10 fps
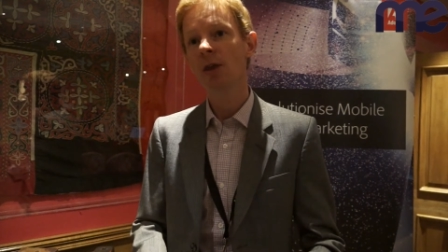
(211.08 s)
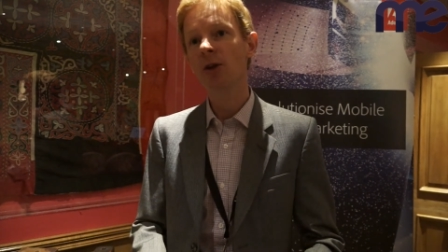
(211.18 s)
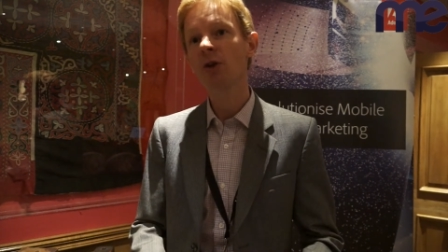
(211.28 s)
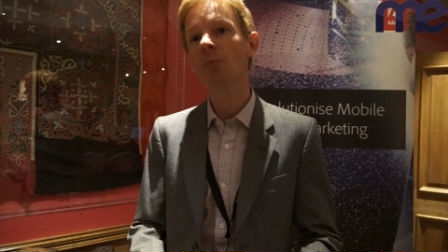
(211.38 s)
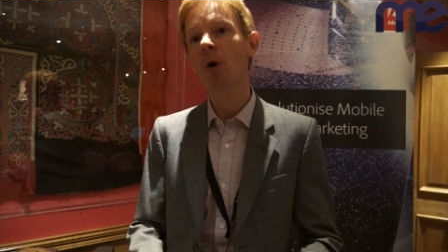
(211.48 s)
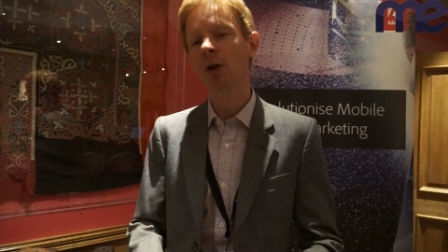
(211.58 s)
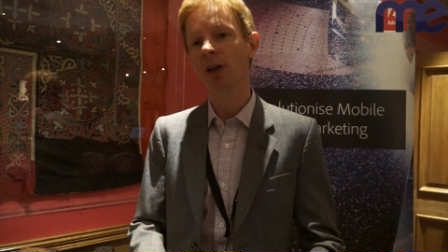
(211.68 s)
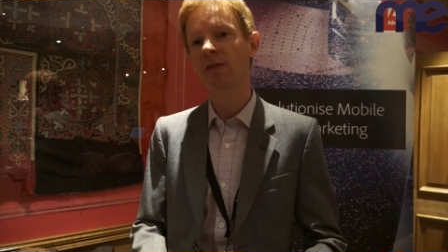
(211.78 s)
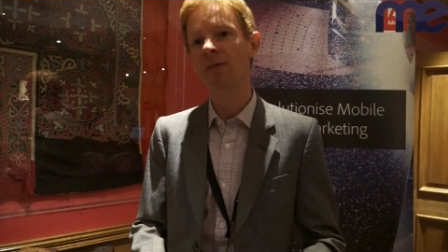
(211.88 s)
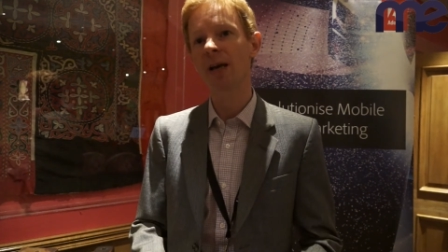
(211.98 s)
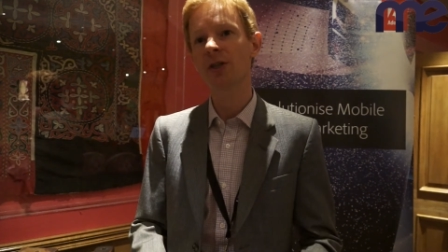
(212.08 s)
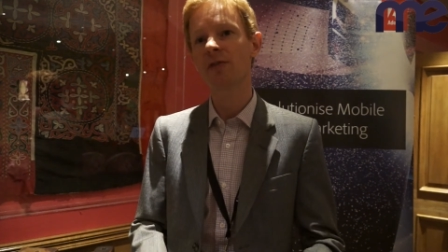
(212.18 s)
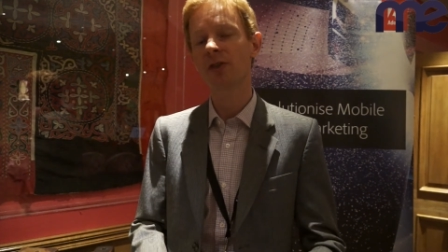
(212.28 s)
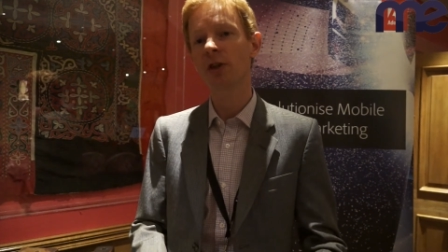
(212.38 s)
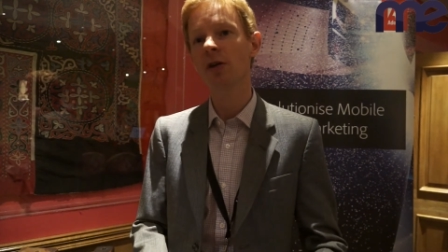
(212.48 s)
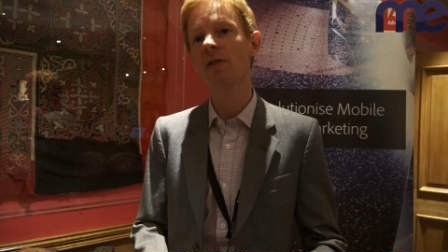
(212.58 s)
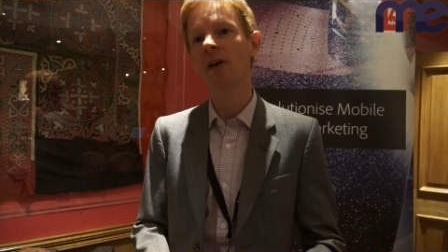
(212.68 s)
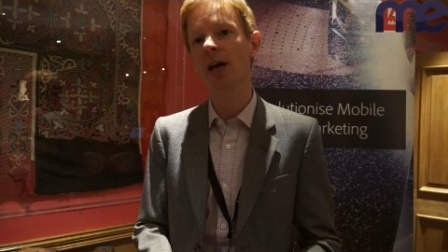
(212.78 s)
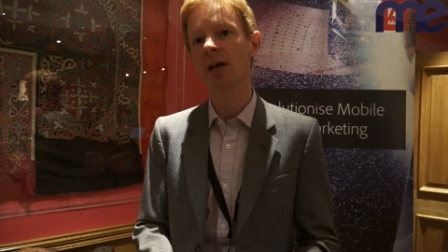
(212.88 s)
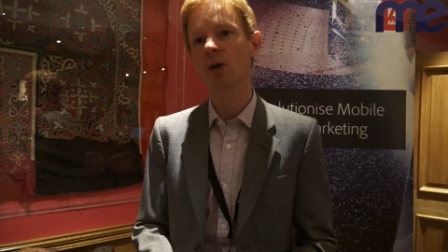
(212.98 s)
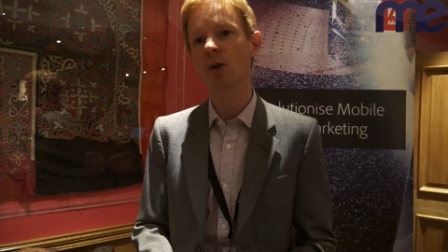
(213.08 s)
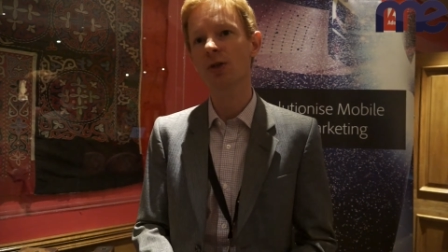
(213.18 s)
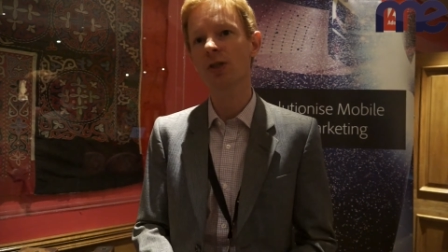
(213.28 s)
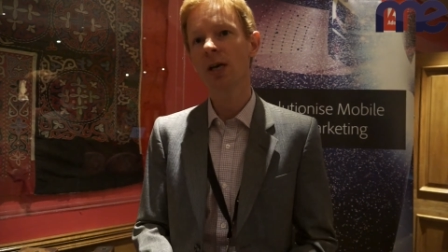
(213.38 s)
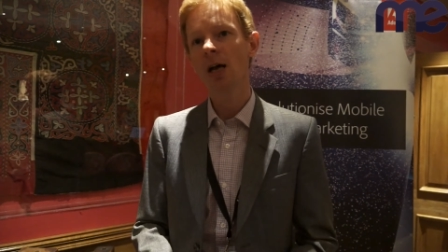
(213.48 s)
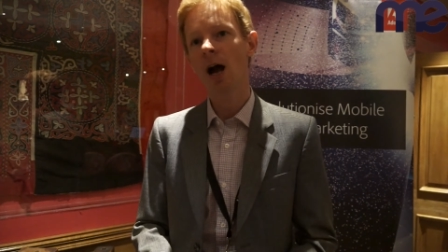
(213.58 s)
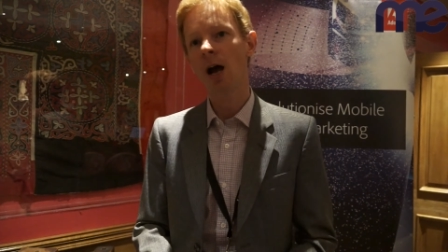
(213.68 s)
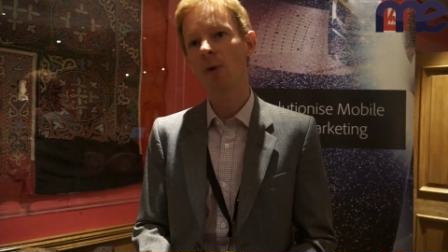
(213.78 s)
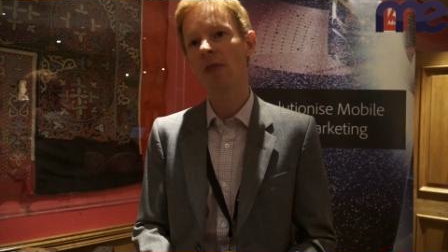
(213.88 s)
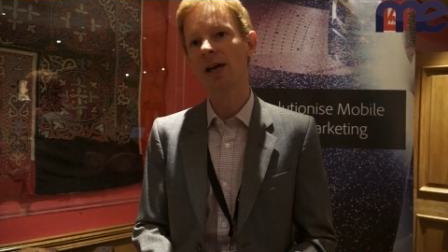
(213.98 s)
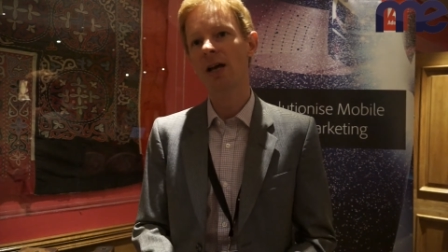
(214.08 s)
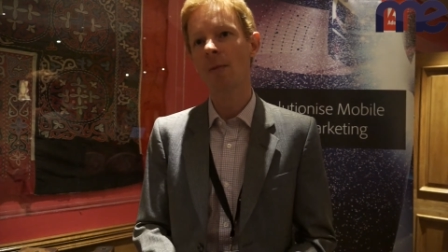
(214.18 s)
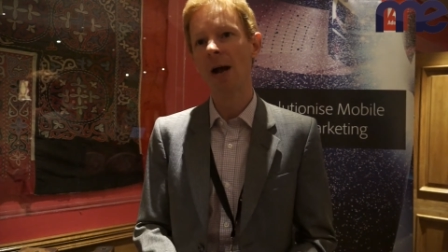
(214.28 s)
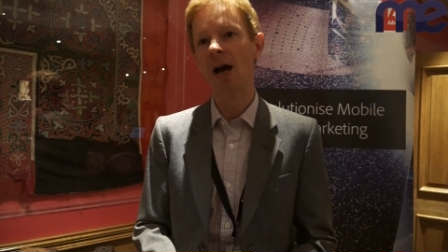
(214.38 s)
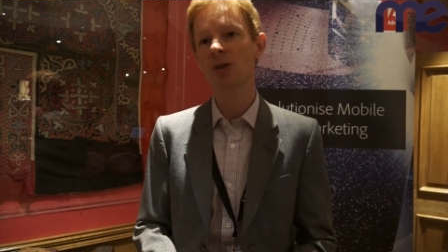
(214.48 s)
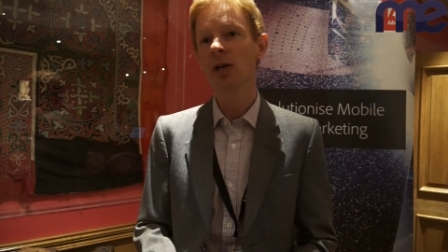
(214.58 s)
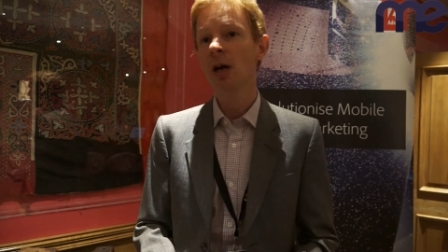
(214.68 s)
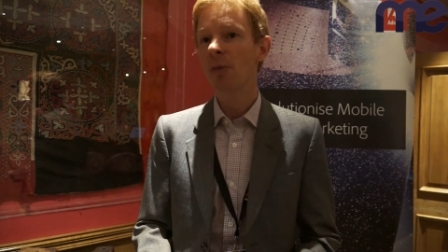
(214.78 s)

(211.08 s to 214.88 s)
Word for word: the new model information for the new vehicles um, when they come out.